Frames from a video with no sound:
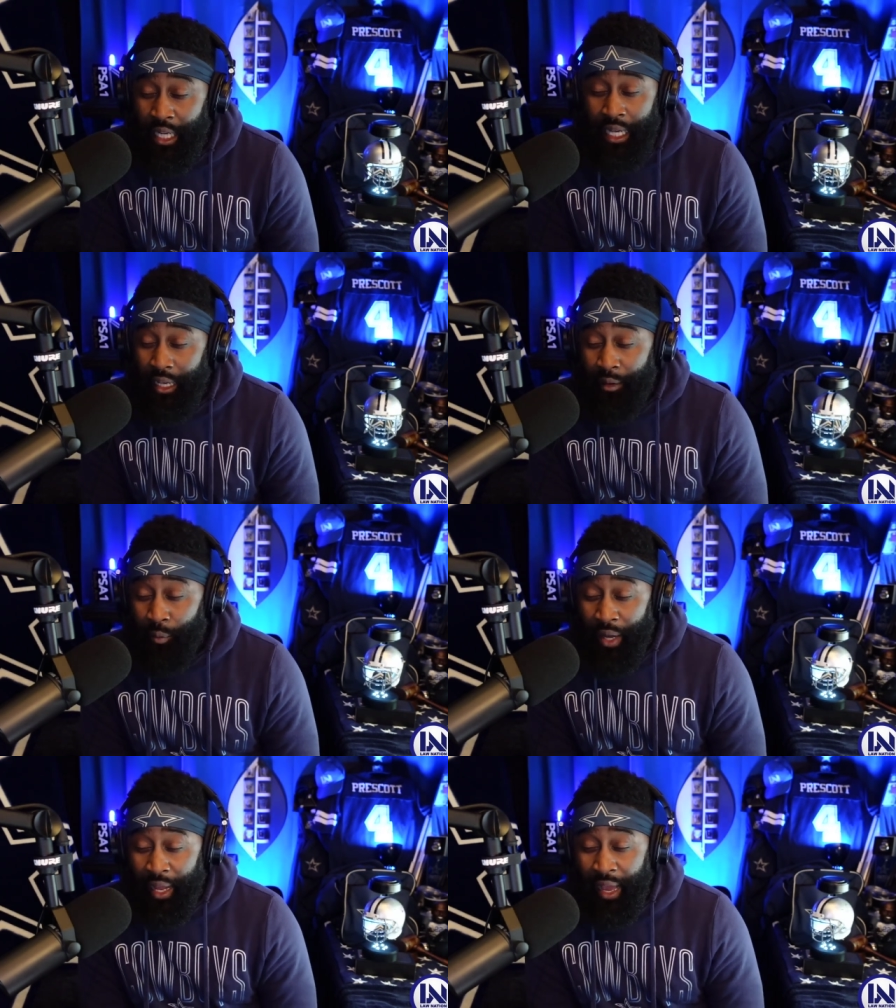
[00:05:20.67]
And then
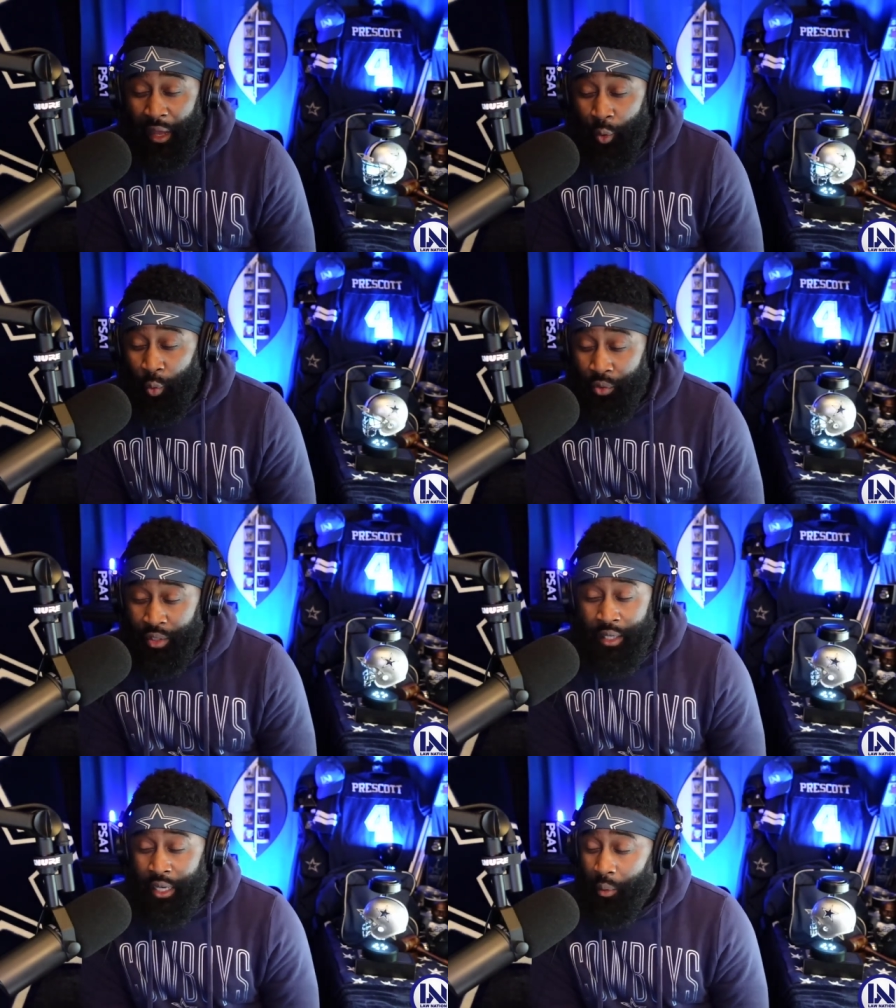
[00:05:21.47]
when they got older,
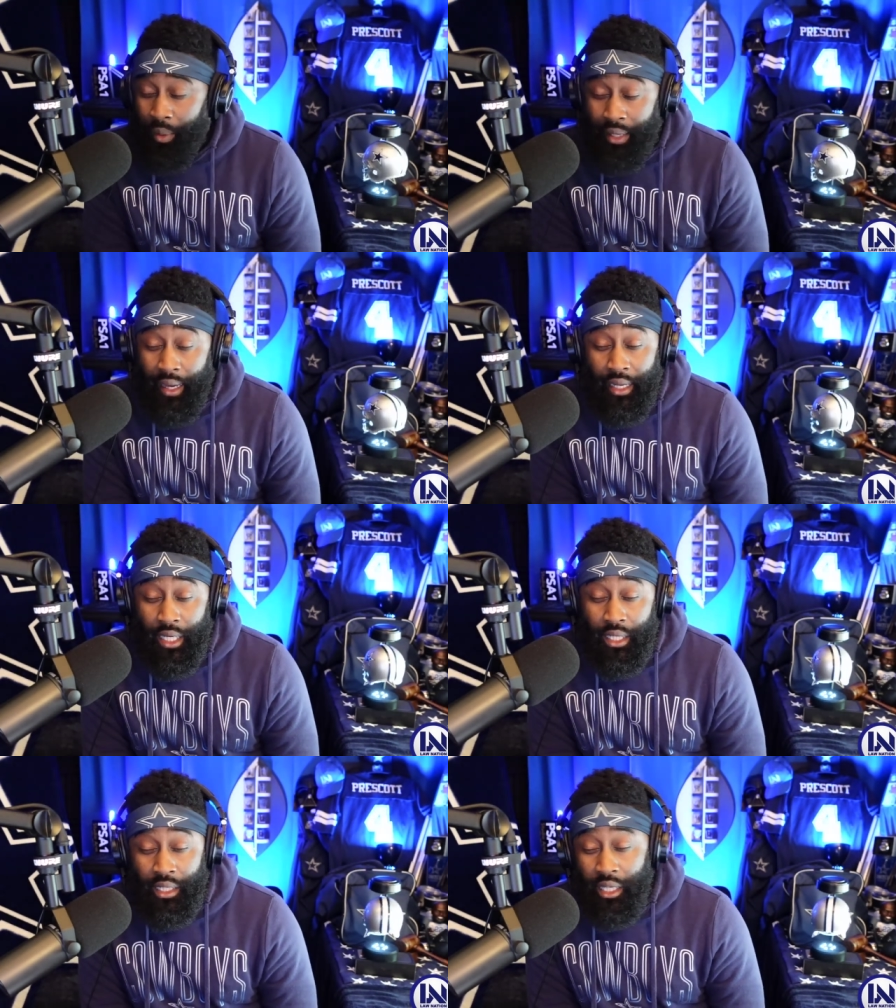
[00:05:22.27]
they went and got a
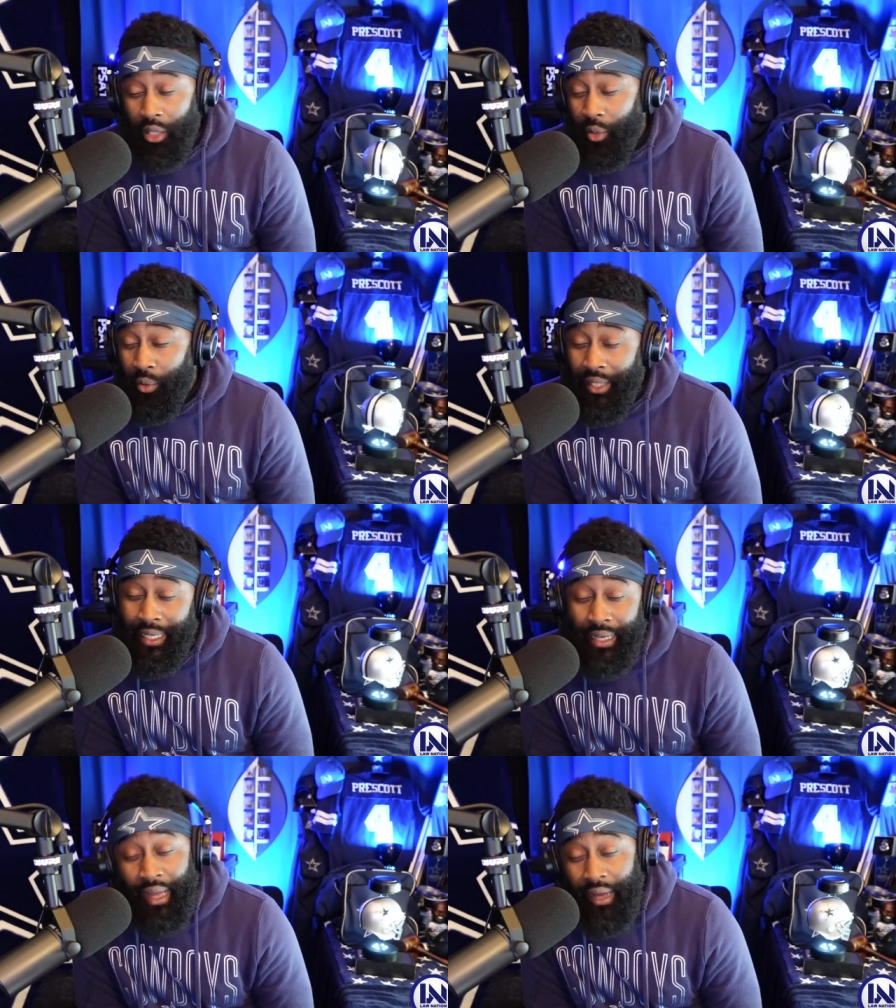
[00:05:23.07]
hello, they
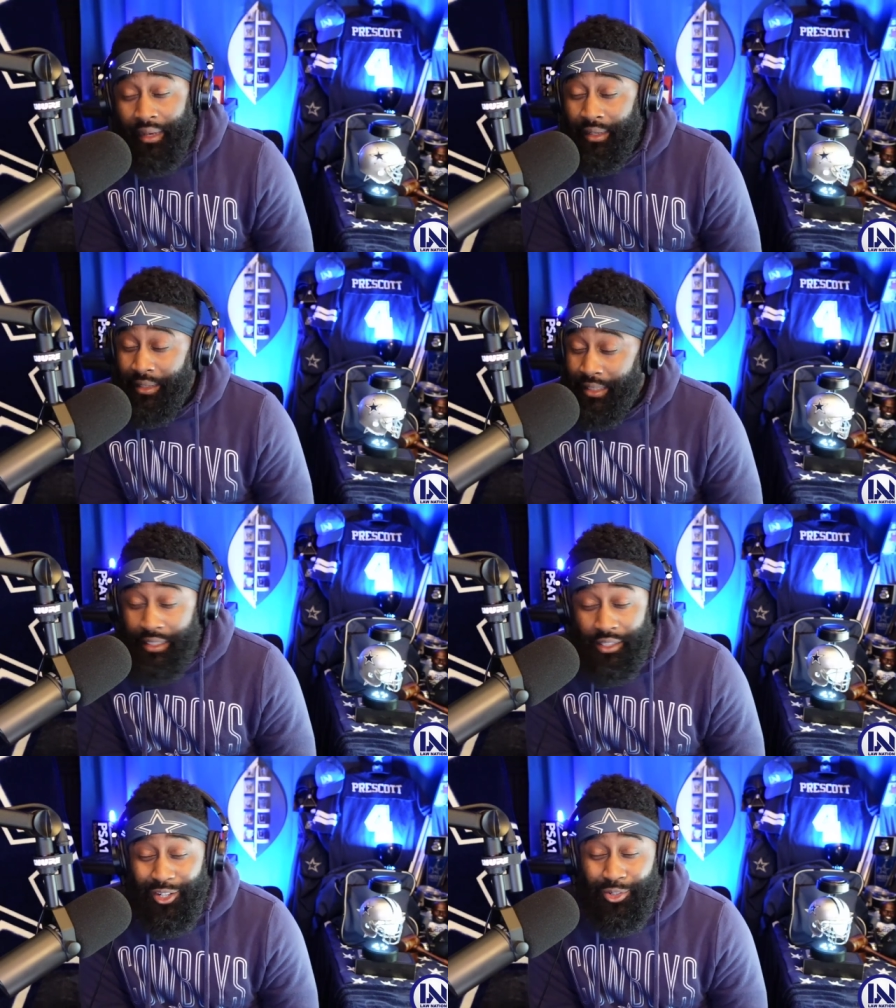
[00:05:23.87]
naughty.
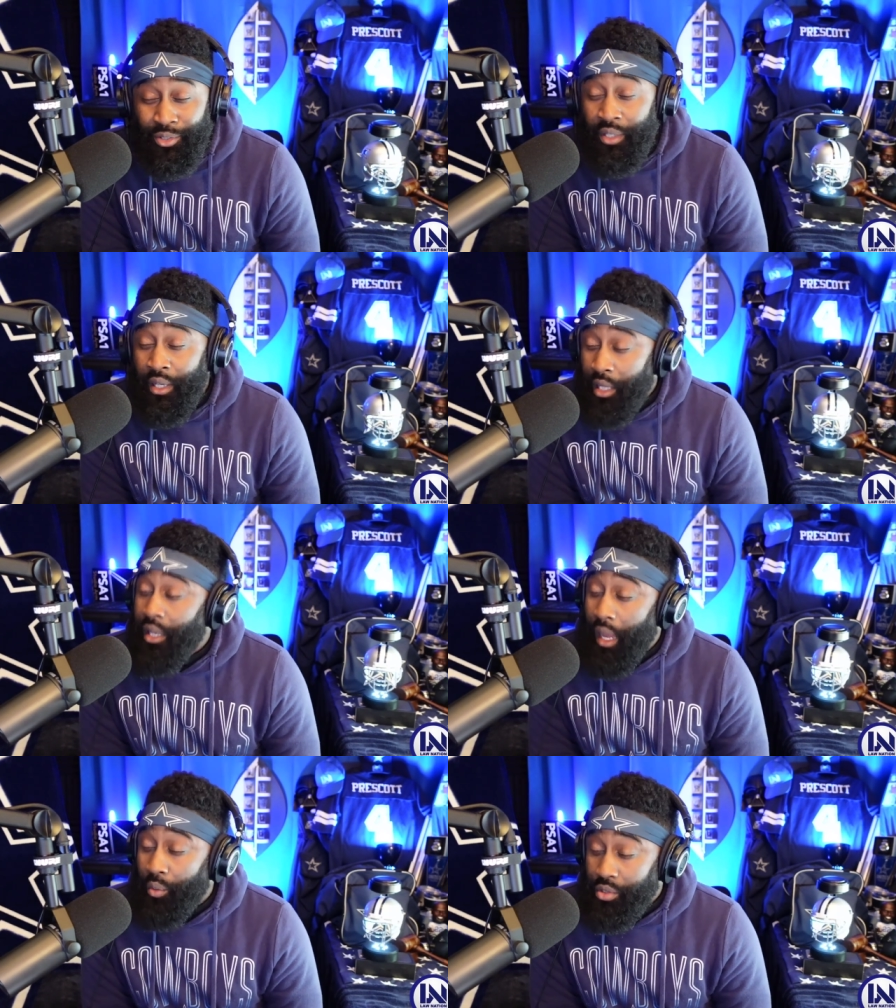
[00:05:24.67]
You know,
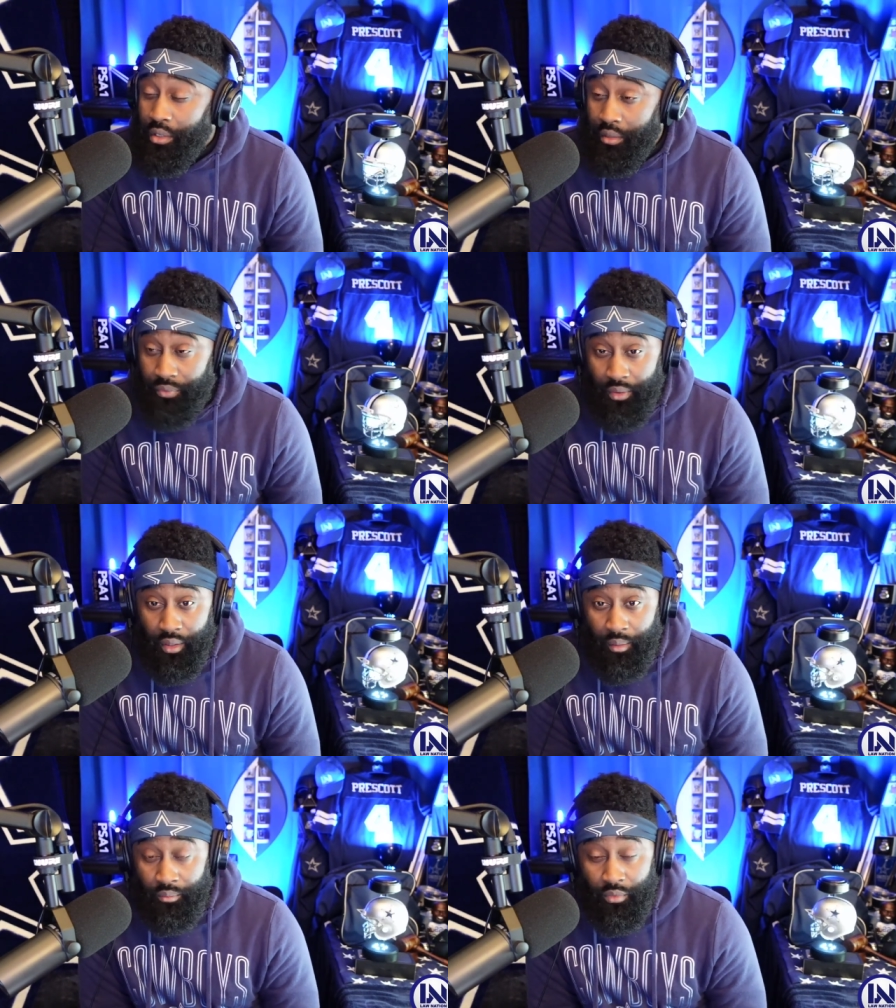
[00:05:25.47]
that was good for
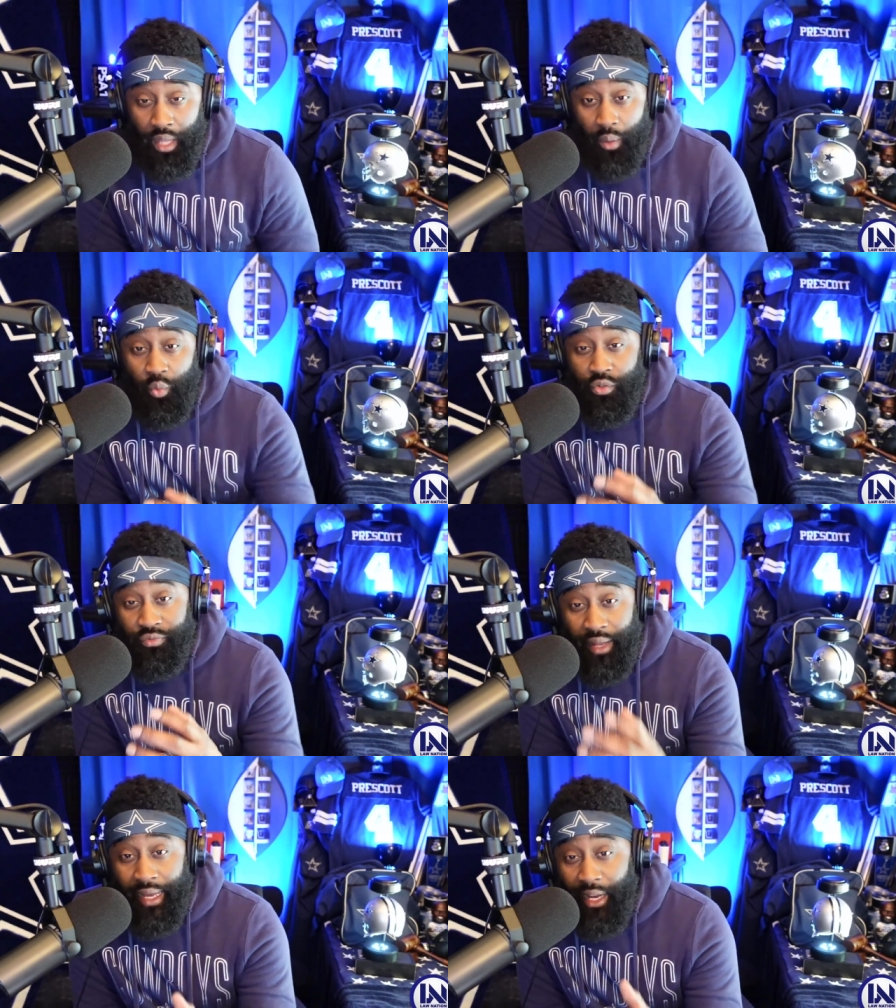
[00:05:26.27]
them. That was
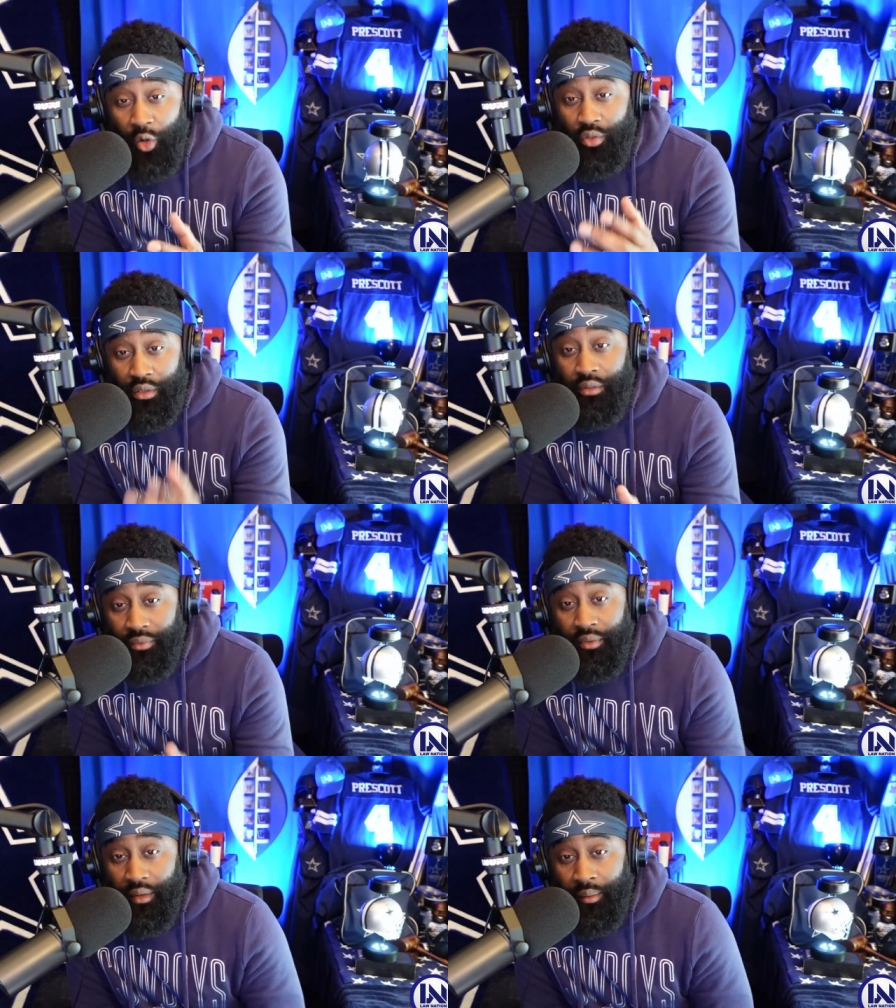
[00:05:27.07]
flat out good
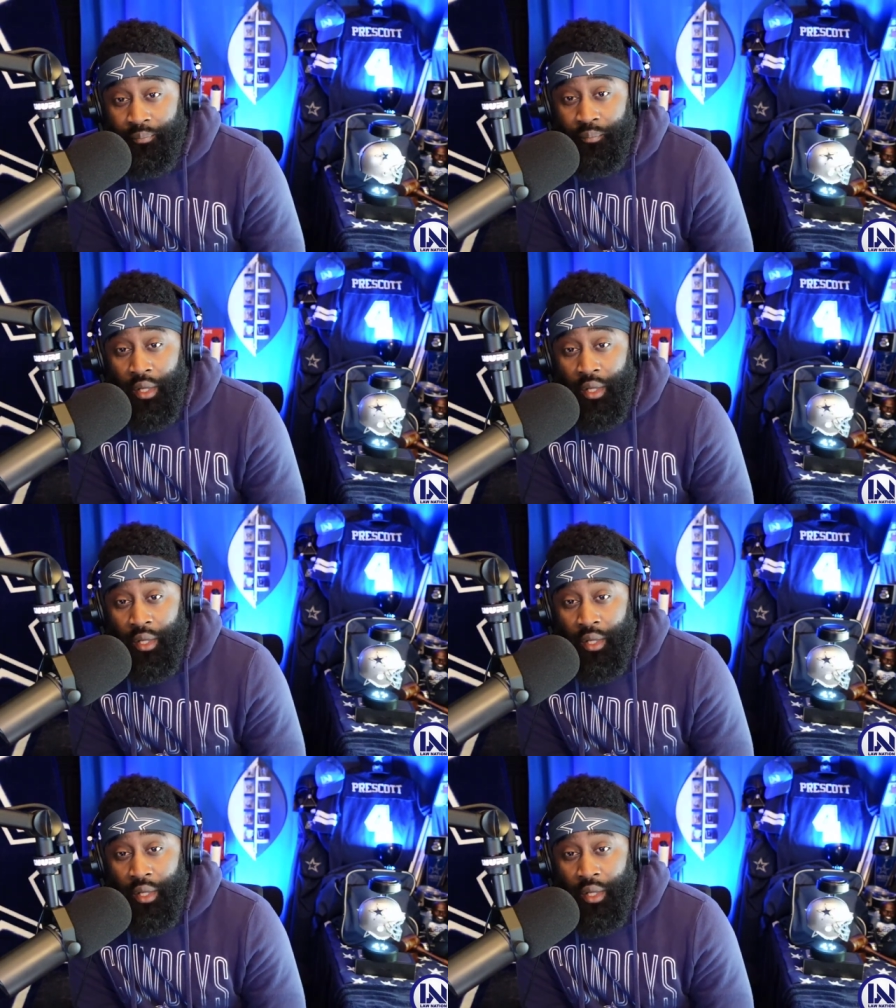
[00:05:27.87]
for them.